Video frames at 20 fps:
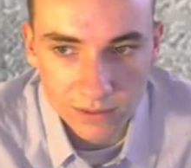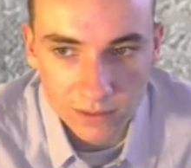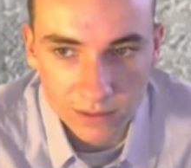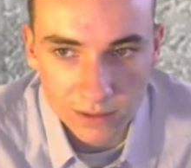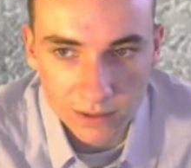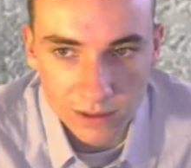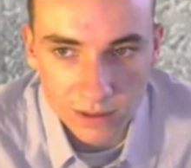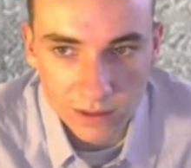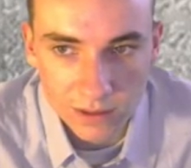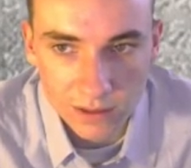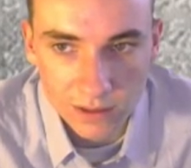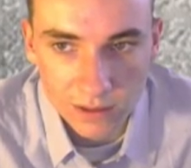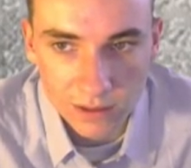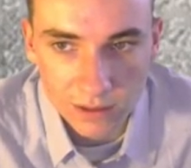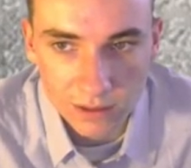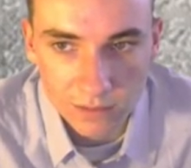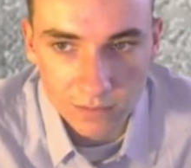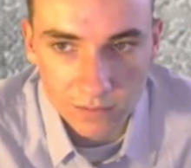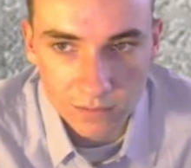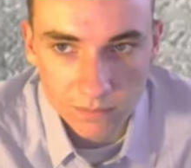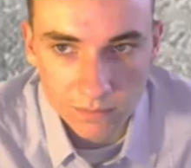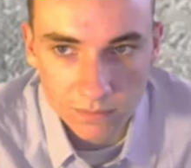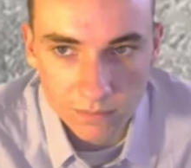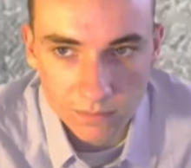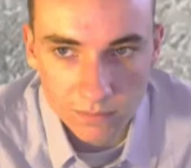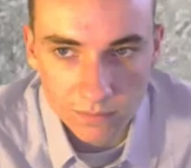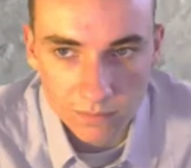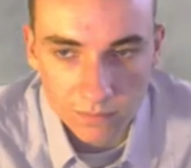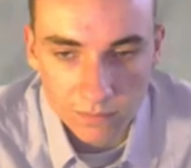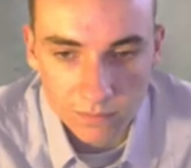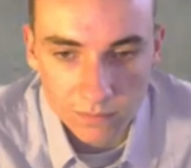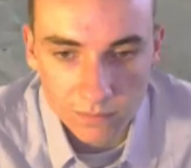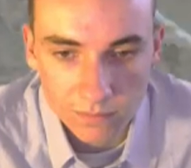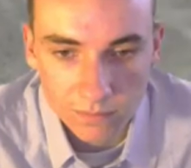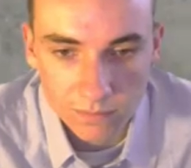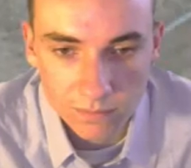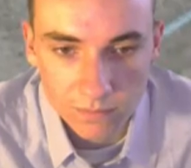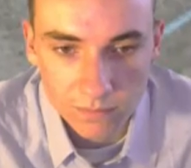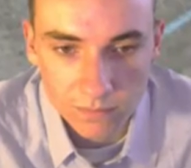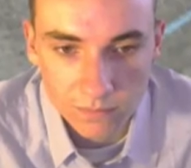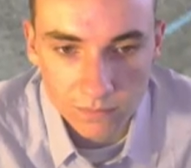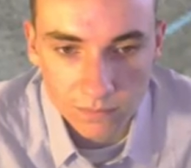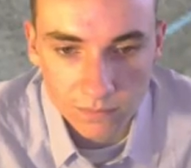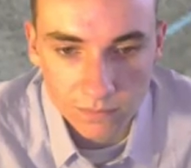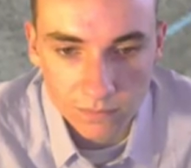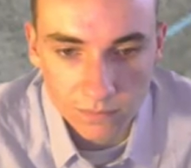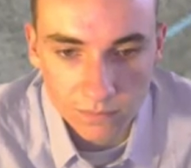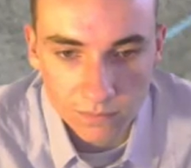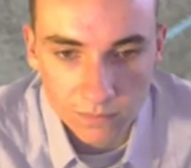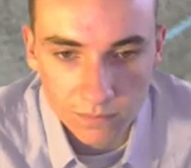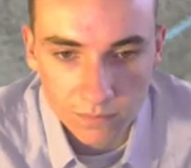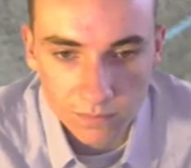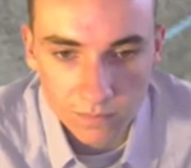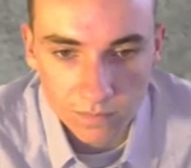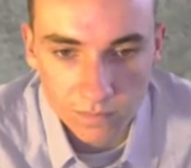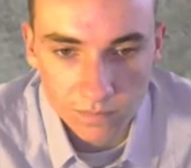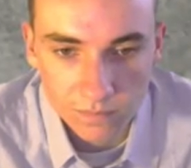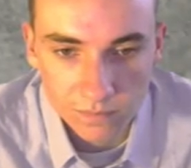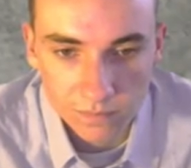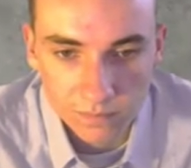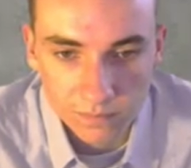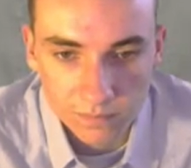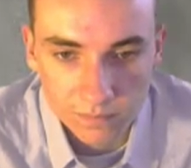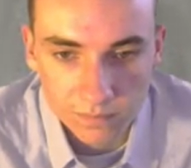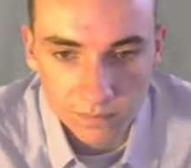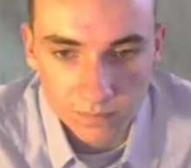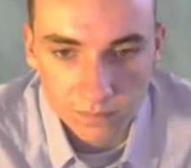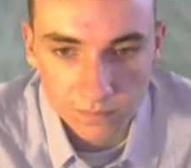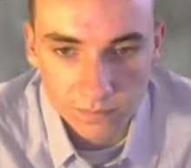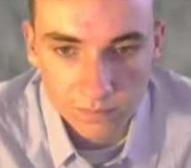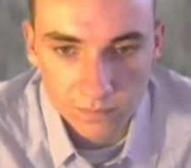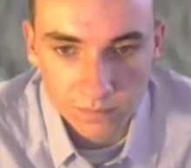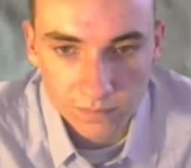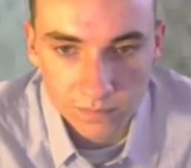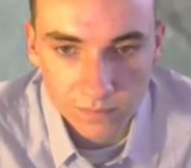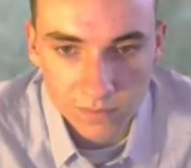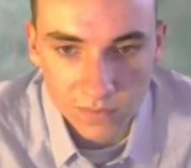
Nobody speaks.